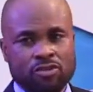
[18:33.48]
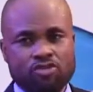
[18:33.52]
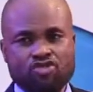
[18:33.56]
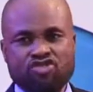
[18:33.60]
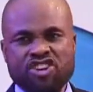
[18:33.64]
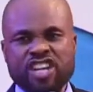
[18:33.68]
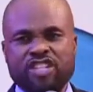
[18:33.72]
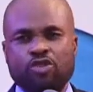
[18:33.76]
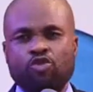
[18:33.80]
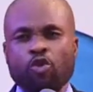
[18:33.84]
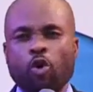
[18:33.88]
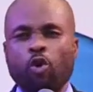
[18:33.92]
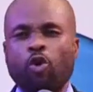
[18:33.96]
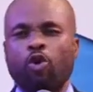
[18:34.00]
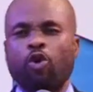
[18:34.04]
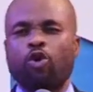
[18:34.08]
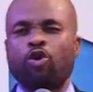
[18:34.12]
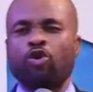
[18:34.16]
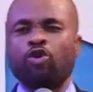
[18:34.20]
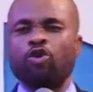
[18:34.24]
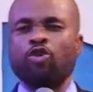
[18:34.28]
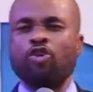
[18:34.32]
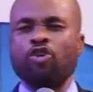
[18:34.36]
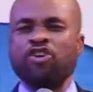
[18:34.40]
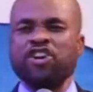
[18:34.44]
You need to
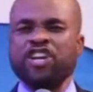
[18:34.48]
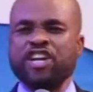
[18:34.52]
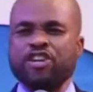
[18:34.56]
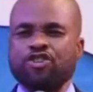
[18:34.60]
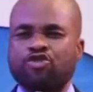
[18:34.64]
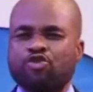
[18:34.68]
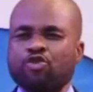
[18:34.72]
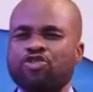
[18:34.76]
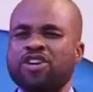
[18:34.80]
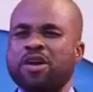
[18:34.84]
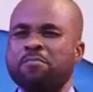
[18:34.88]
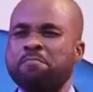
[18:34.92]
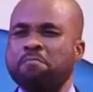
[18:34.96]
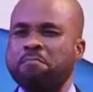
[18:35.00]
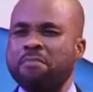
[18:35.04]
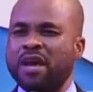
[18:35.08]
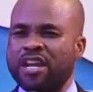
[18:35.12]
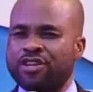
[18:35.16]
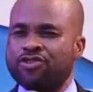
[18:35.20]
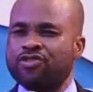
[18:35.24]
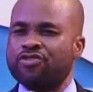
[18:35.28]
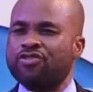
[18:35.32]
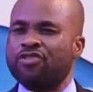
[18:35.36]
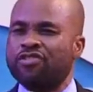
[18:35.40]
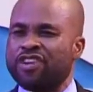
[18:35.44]
grow into the
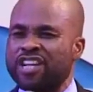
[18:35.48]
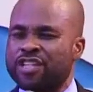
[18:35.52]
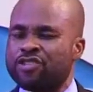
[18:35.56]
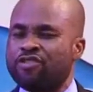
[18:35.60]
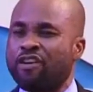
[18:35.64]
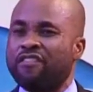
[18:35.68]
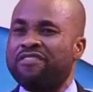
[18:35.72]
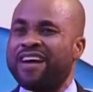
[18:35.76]
maturity